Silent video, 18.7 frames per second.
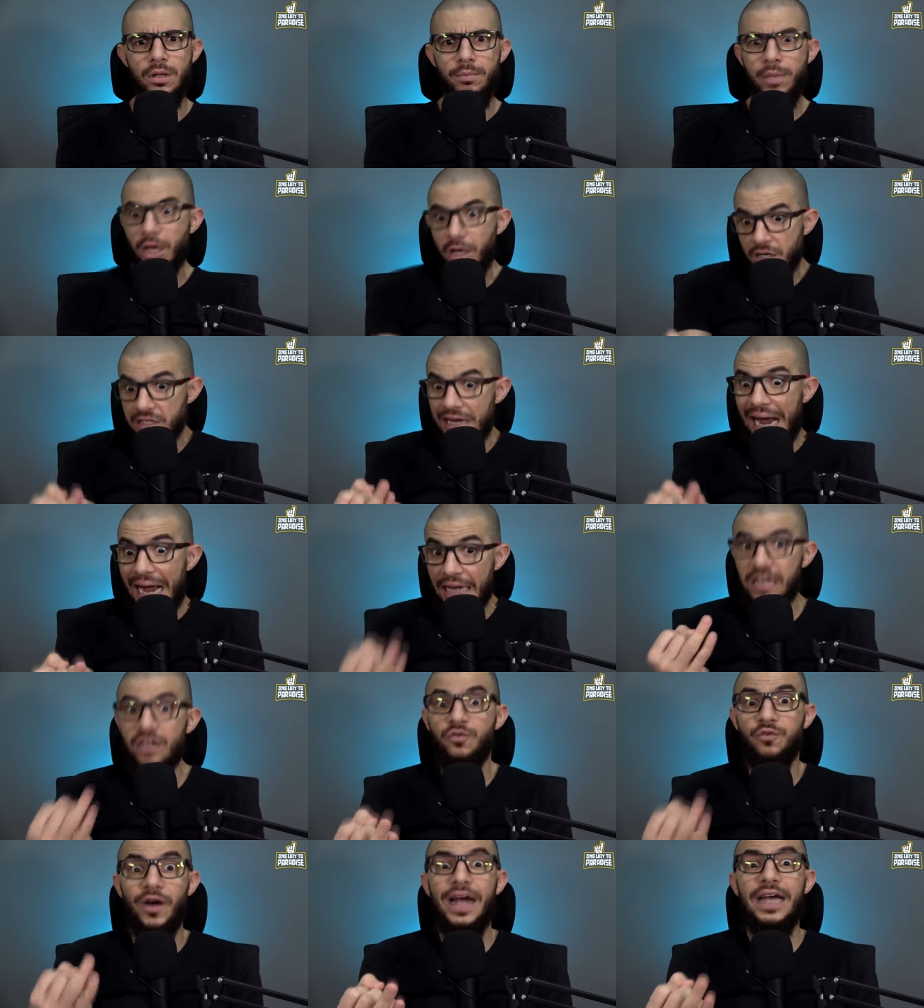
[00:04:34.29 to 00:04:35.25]
Because I
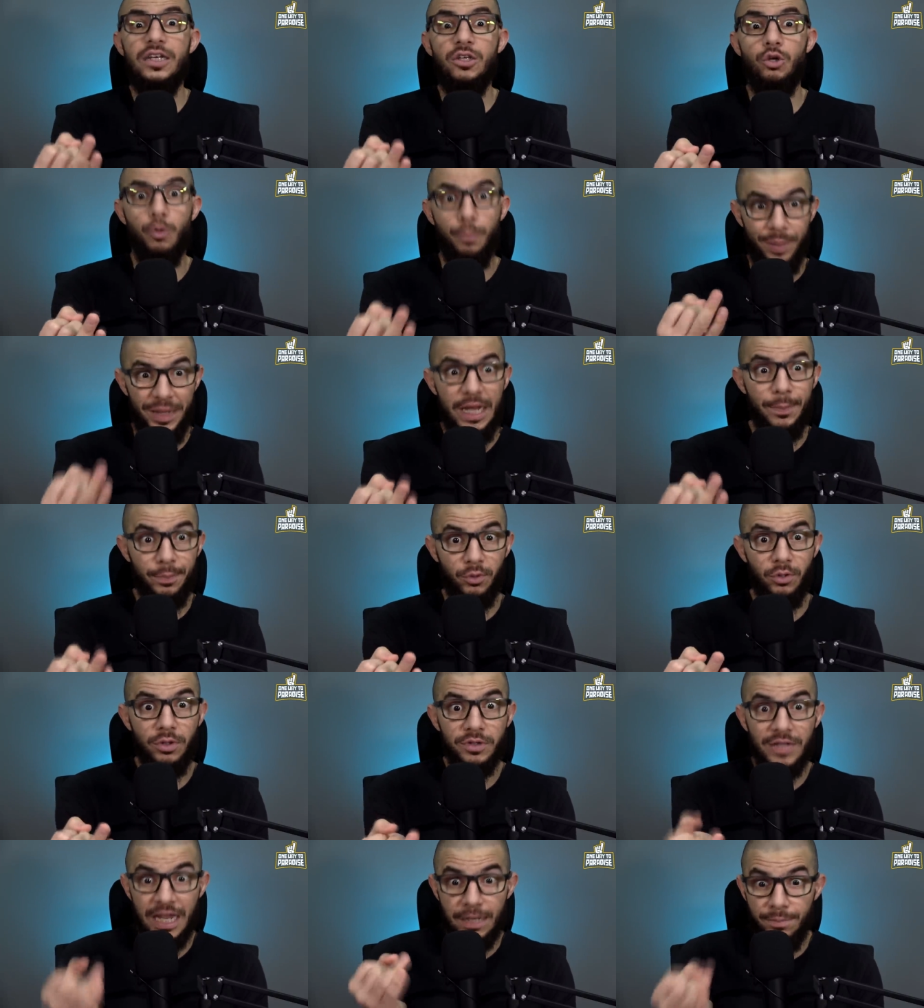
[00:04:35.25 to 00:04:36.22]
could find you
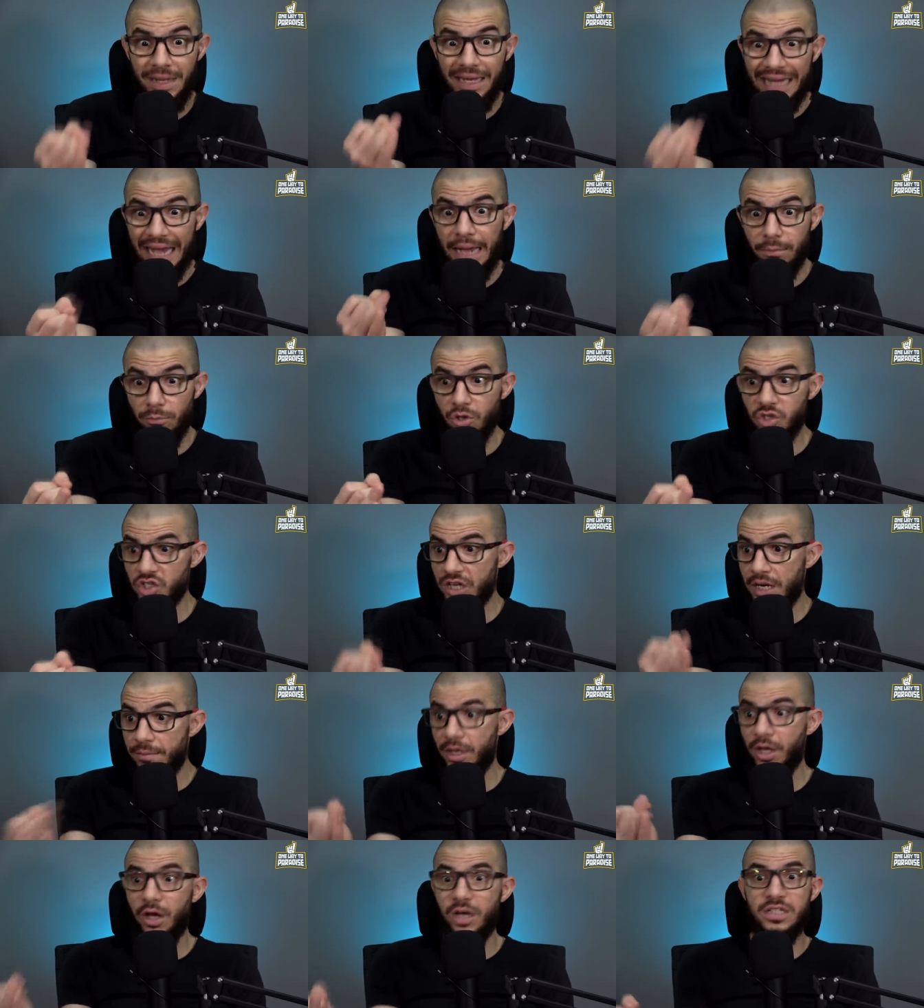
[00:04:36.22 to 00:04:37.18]
people that became
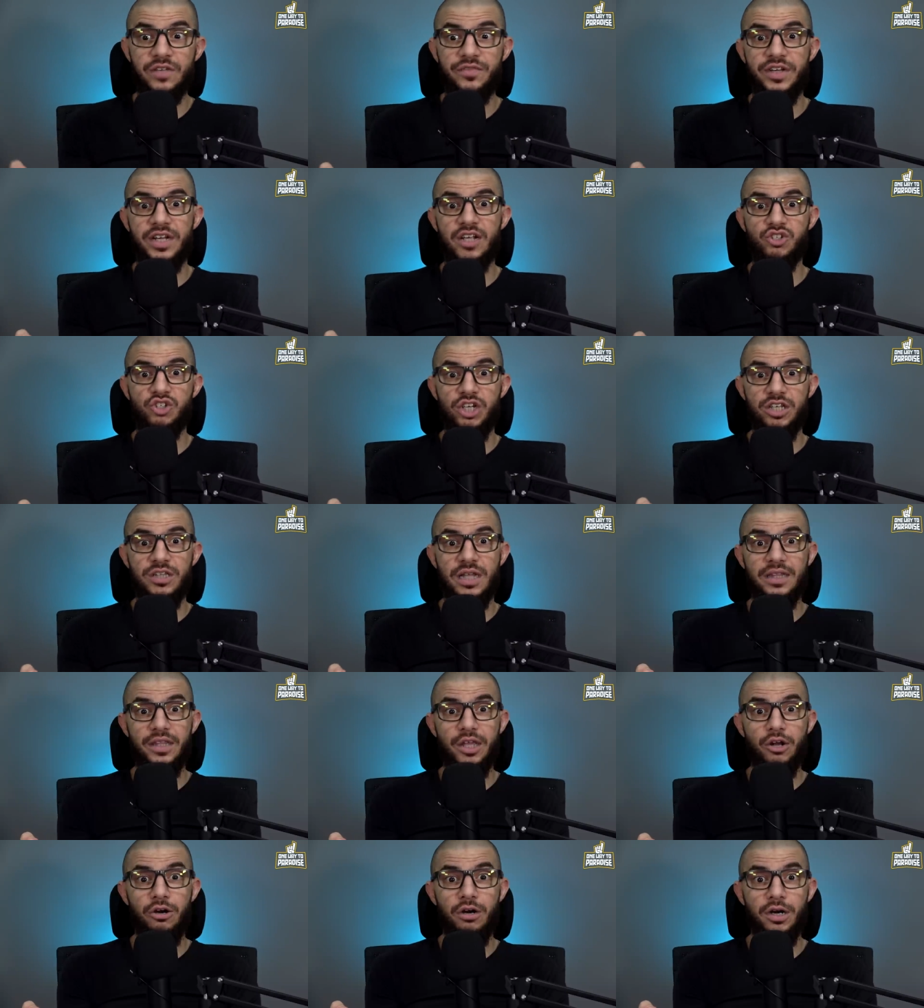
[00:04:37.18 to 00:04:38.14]
Muslim because of a nasheed
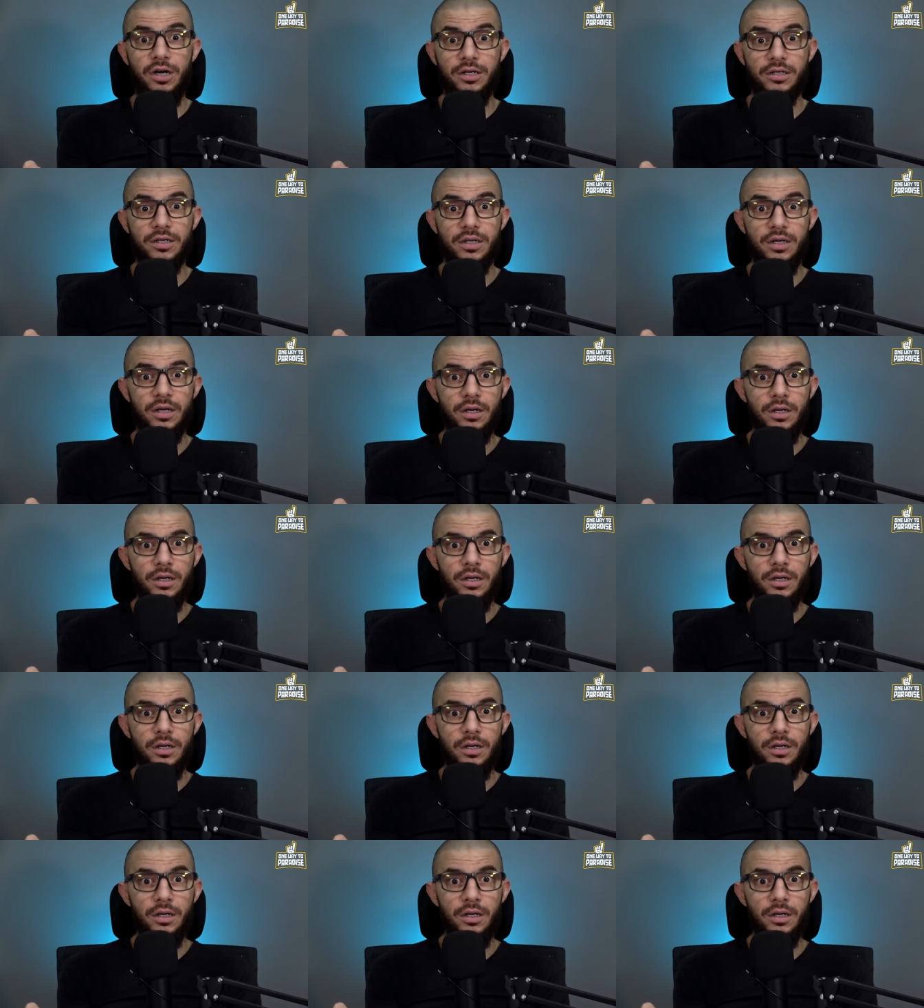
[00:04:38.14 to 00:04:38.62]
that they heard.